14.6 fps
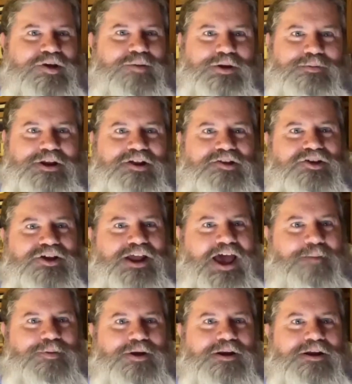I mean, it's going to
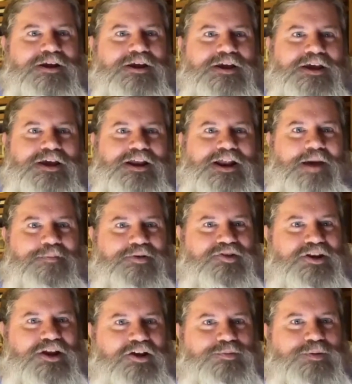happen. It happens,
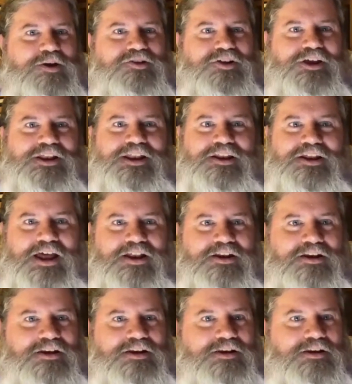especially
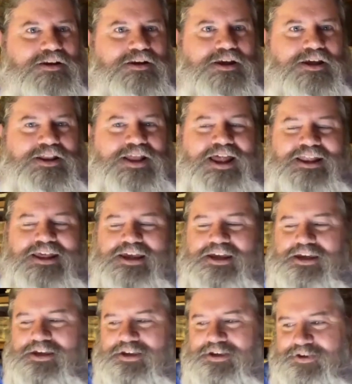in that league.